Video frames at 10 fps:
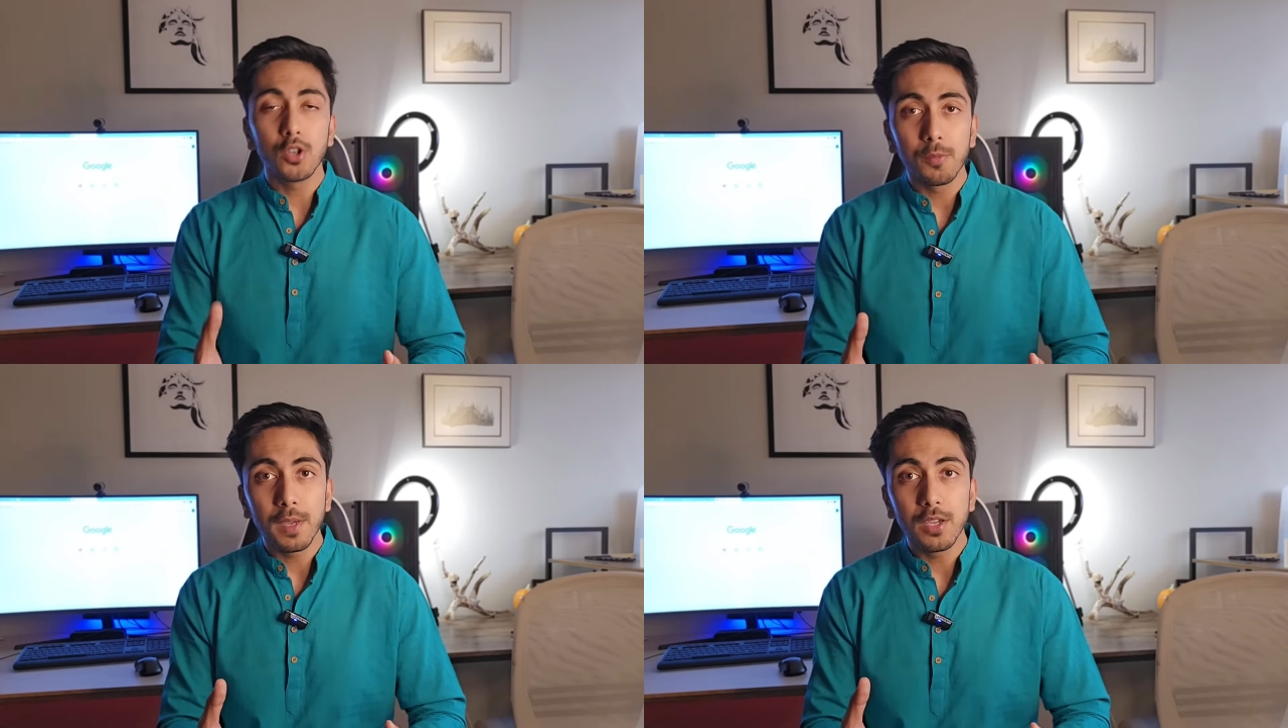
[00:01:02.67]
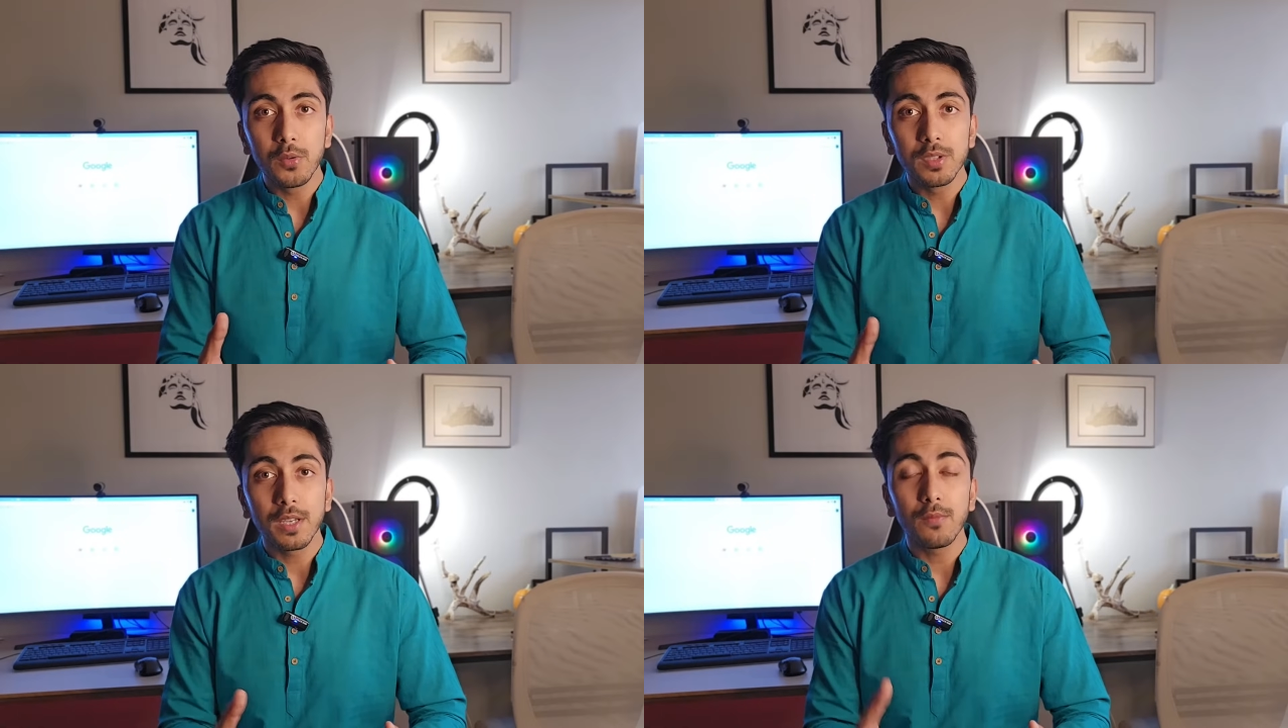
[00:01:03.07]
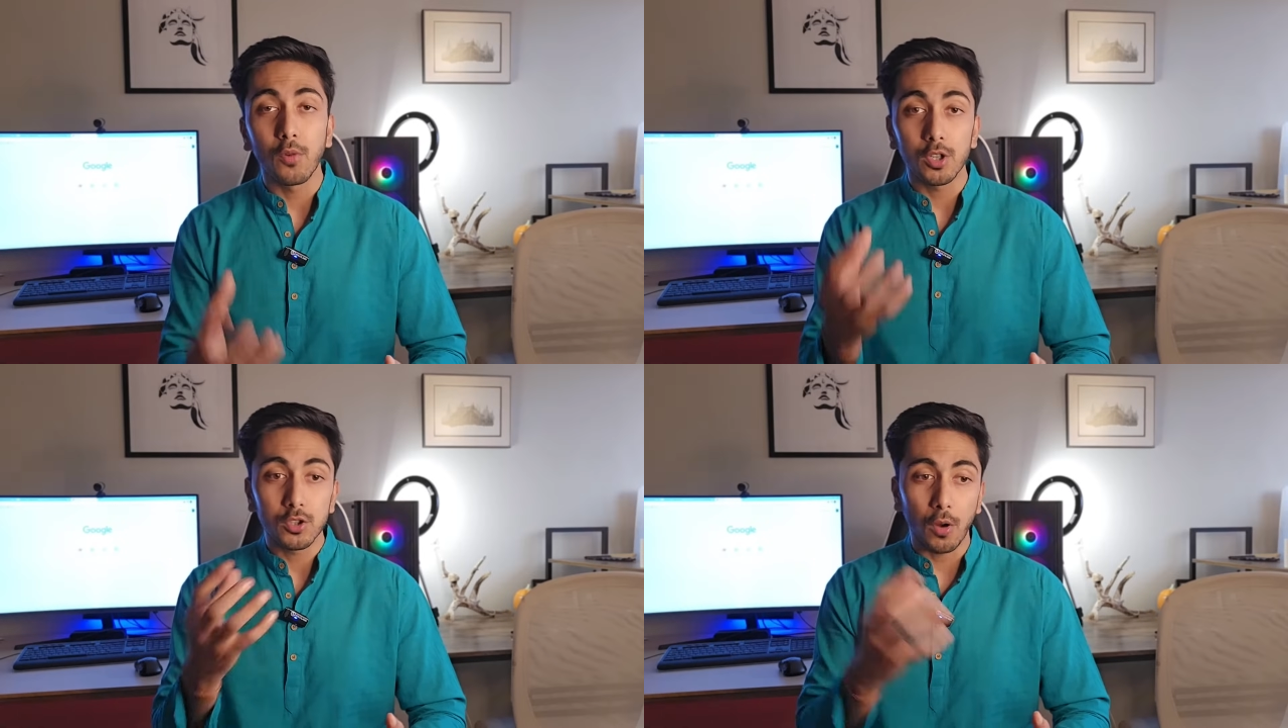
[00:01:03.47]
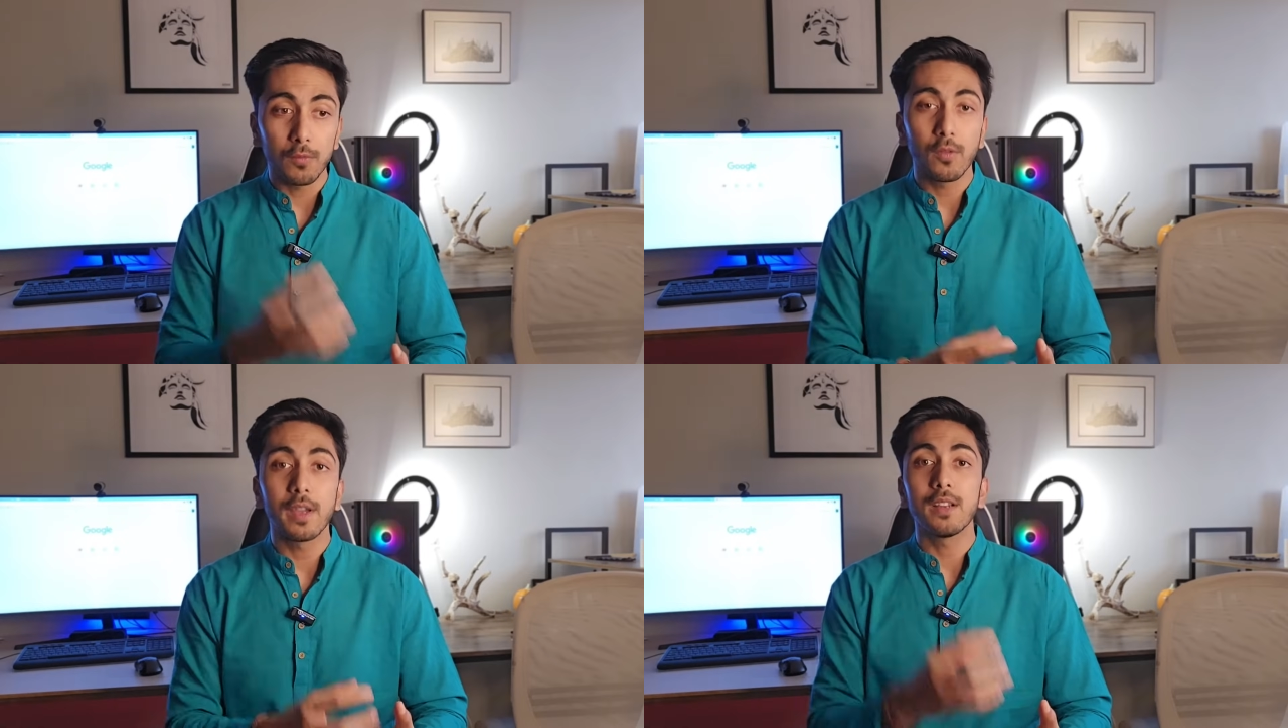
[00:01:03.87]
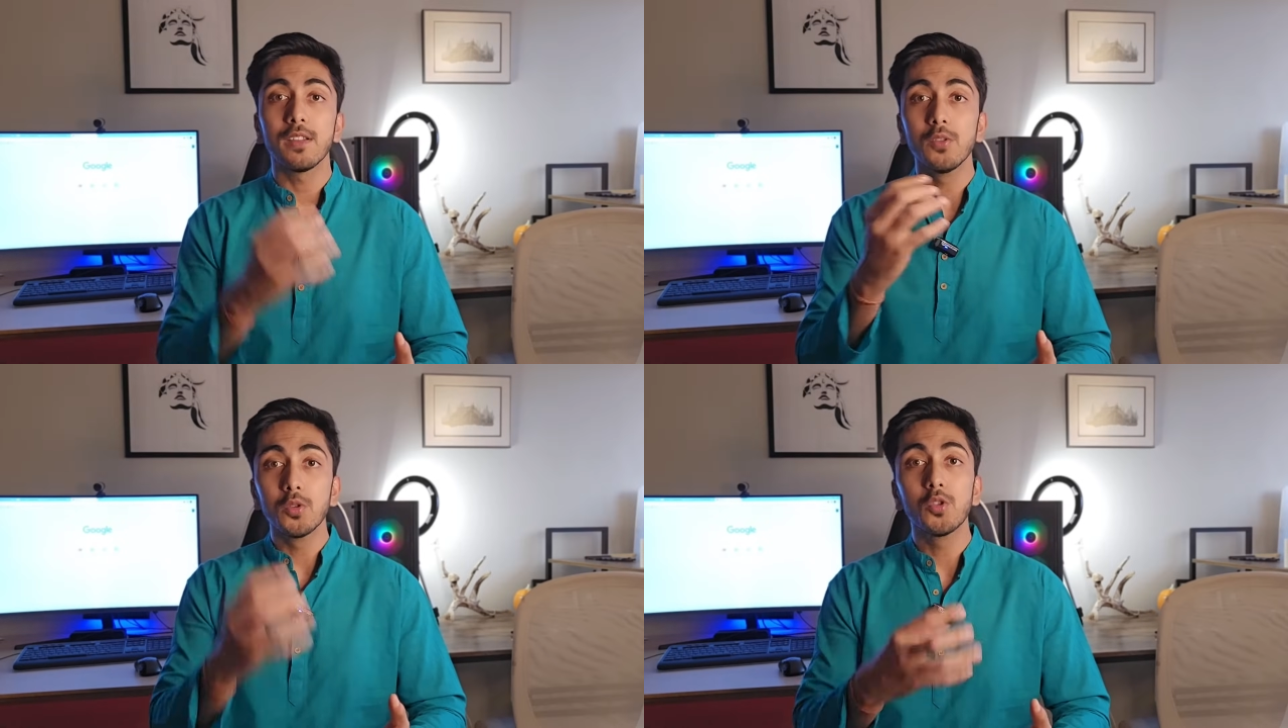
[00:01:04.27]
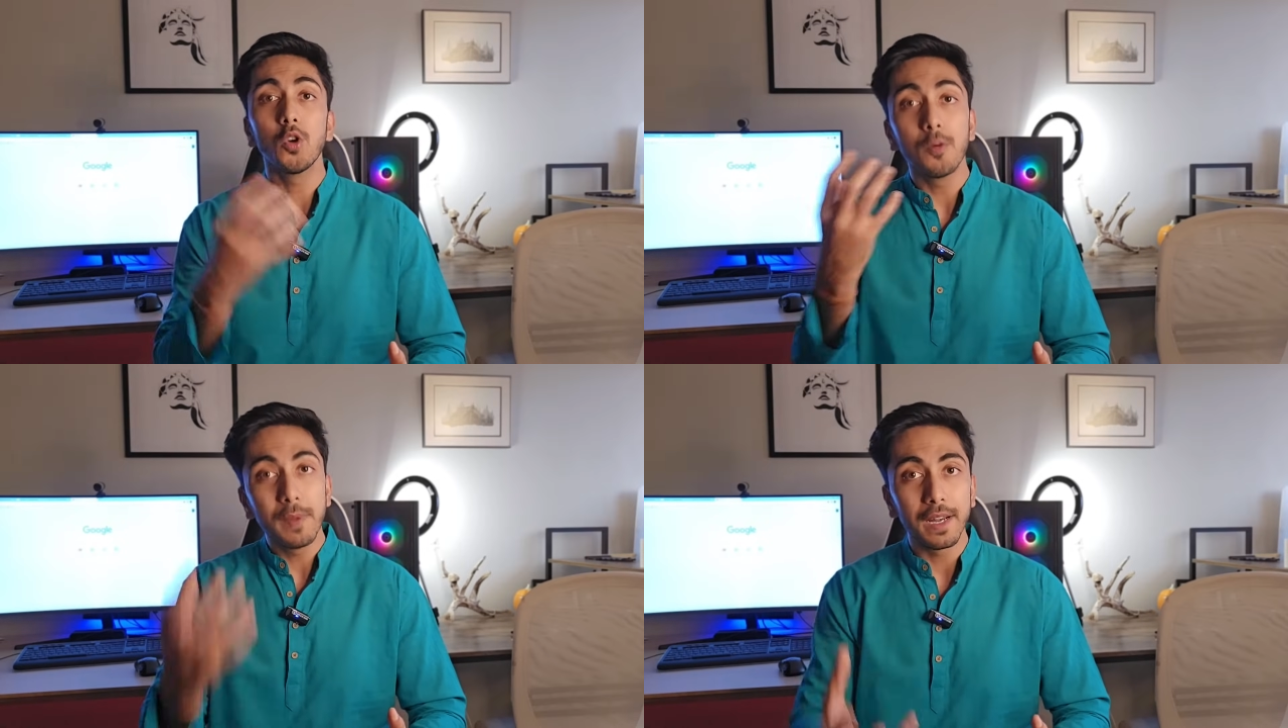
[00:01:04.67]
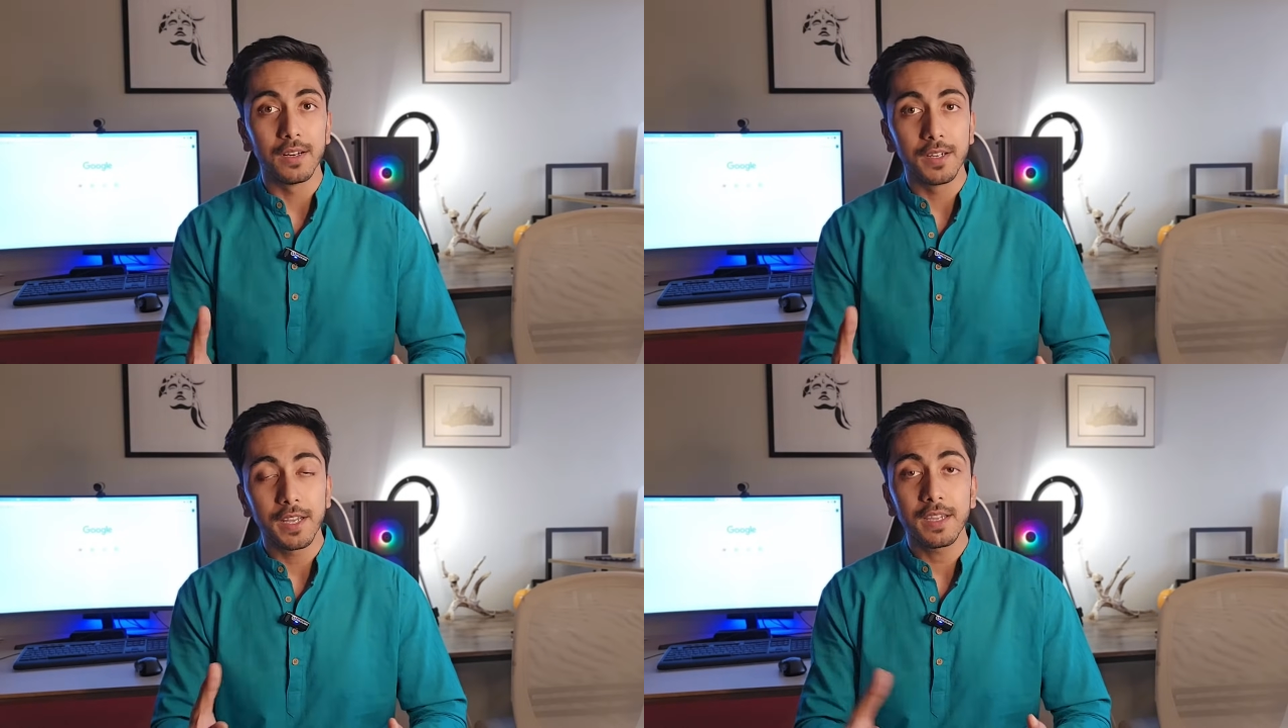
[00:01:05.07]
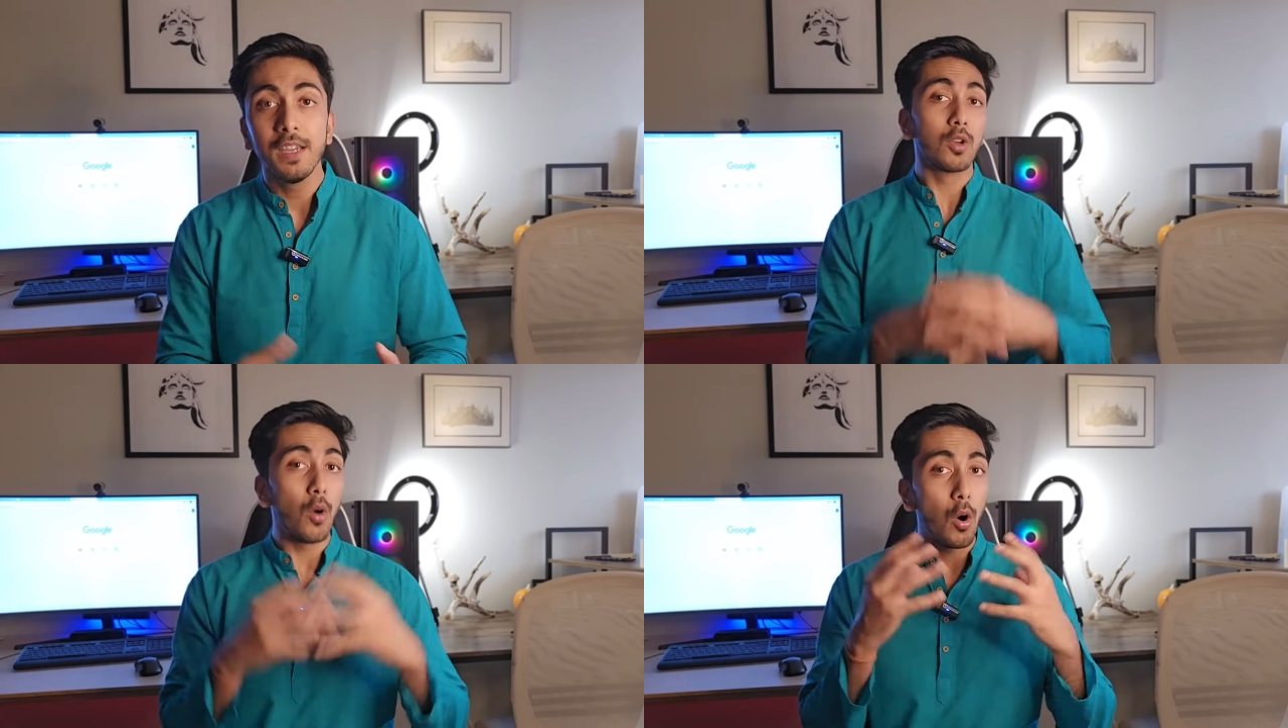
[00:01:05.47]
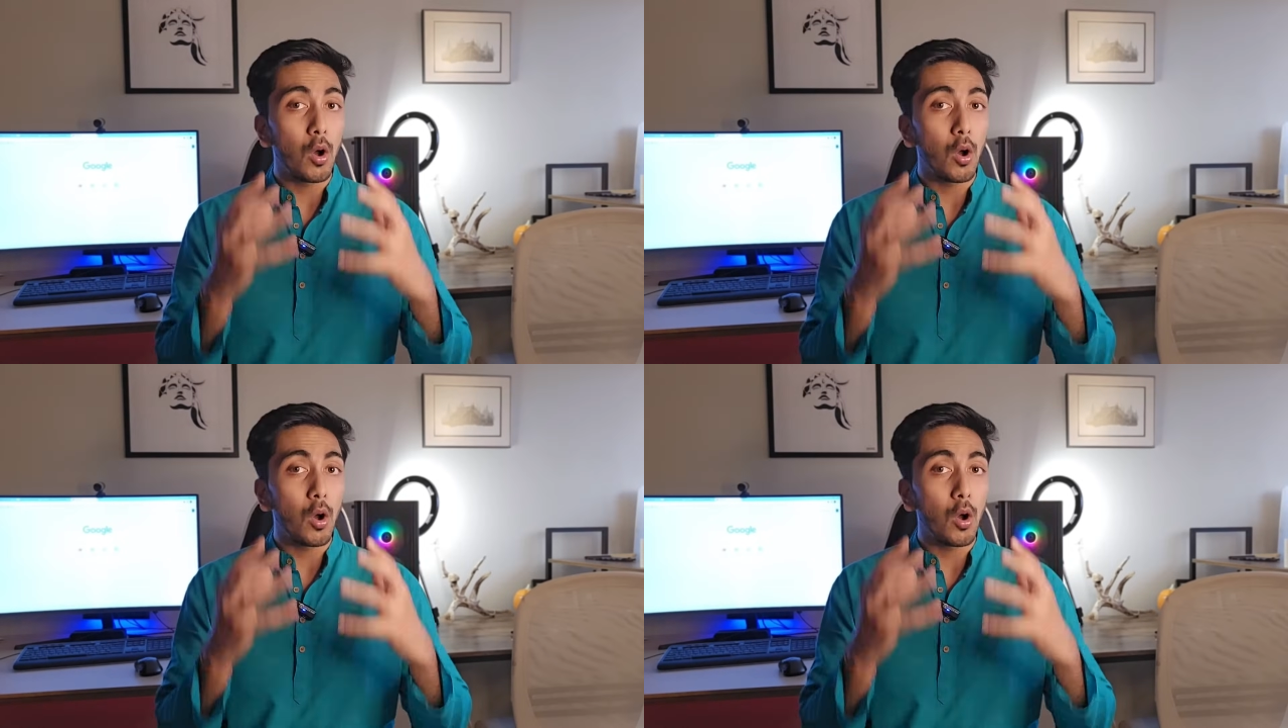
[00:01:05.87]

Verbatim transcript: should be using what software you should be learning so